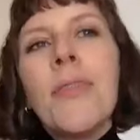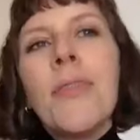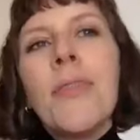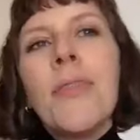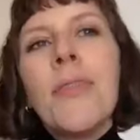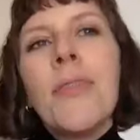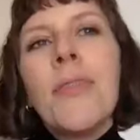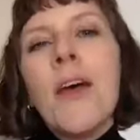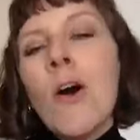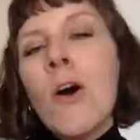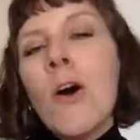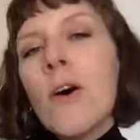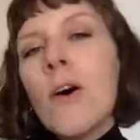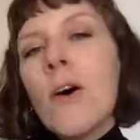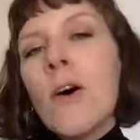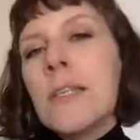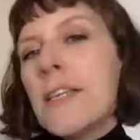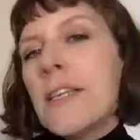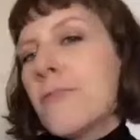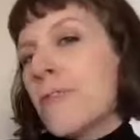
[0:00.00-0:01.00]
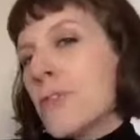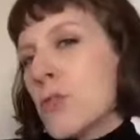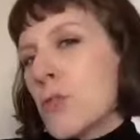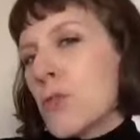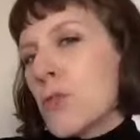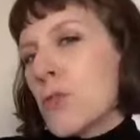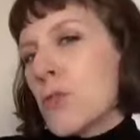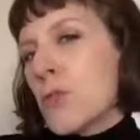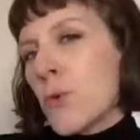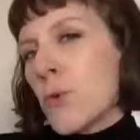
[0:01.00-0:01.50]
there are different
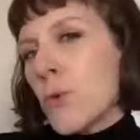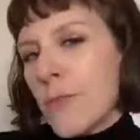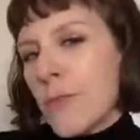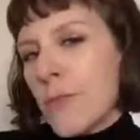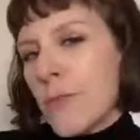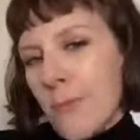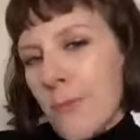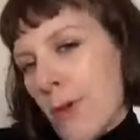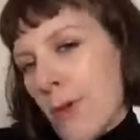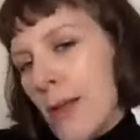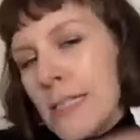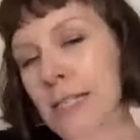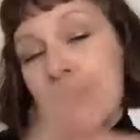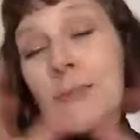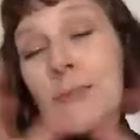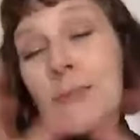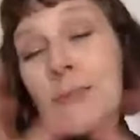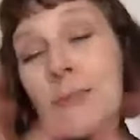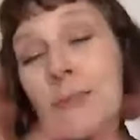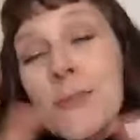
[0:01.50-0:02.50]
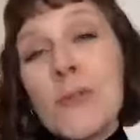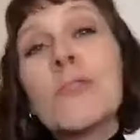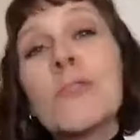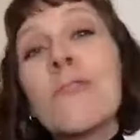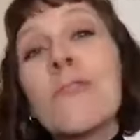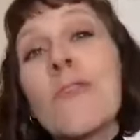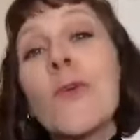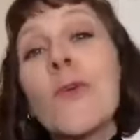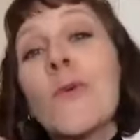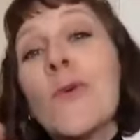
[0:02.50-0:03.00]
schools of
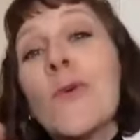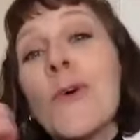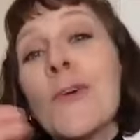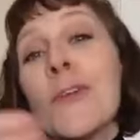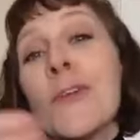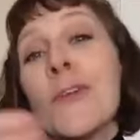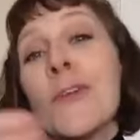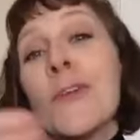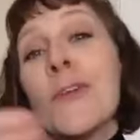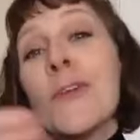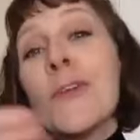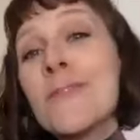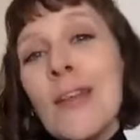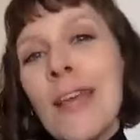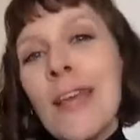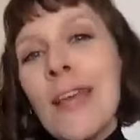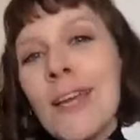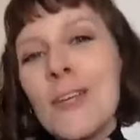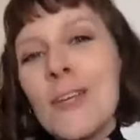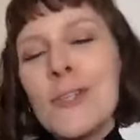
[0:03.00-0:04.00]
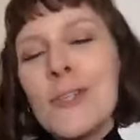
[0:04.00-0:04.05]
thought on exfoliation.